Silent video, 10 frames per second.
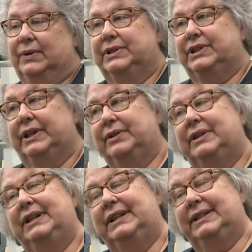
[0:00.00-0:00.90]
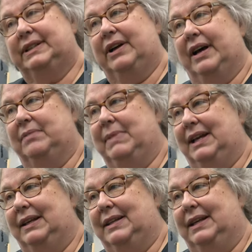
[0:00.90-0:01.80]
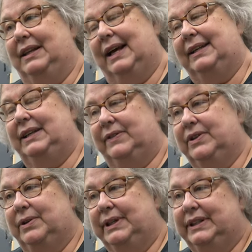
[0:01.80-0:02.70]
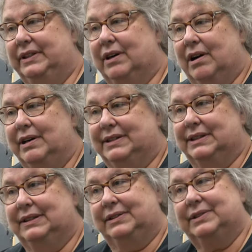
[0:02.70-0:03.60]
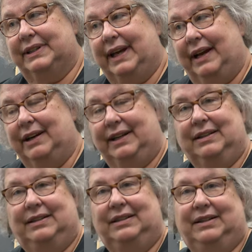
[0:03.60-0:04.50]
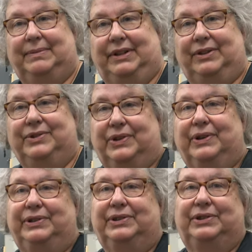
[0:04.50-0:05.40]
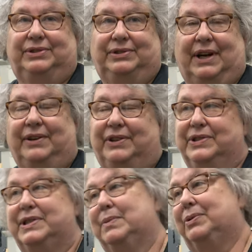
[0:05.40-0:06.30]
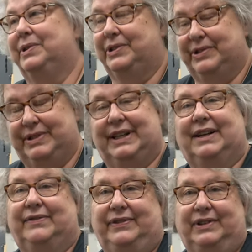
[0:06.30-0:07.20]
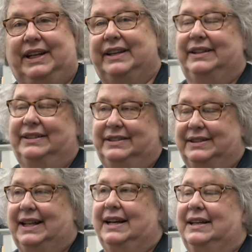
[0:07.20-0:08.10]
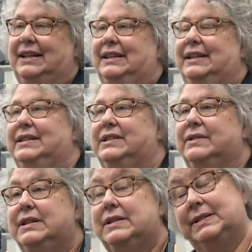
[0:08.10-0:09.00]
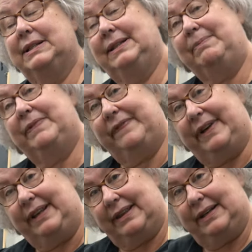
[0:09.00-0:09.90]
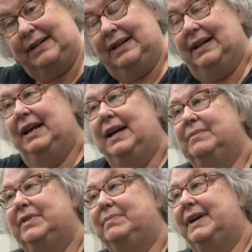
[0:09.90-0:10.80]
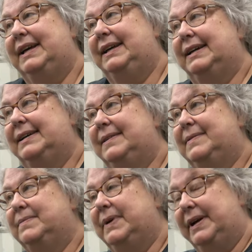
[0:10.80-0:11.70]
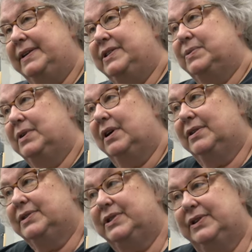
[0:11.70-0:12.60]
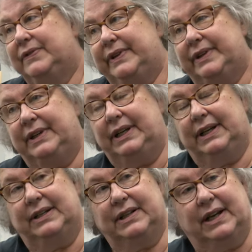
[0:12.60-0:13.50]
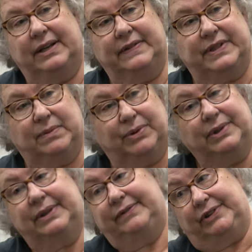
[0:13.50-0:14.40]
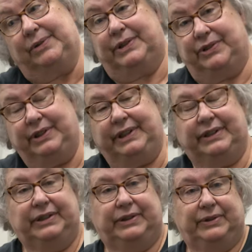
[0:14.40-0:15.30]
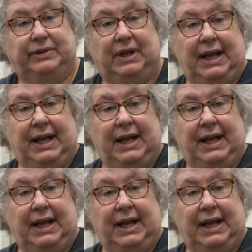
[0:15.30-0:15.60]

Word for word: which I don't think is an automatic thing. The idea of going into art is a little scary. I mean, who's going to, how are you going to support yourself, your kids, and that kind of thing? So there's a leap of faith there. But my um, parents were also very uh, kind of supportive, do what you need to do.